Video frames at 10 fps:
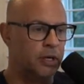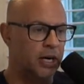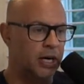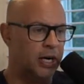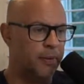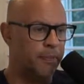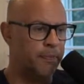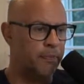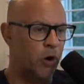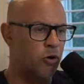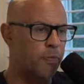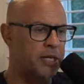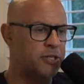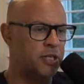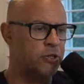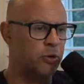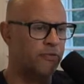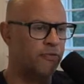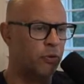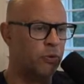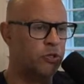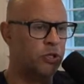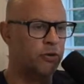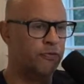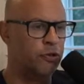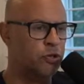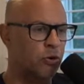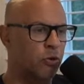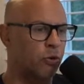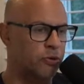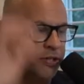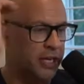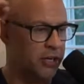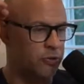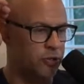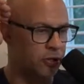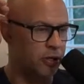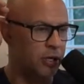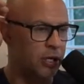Michael Page says, looking forward to your future calls. Thank you, sir.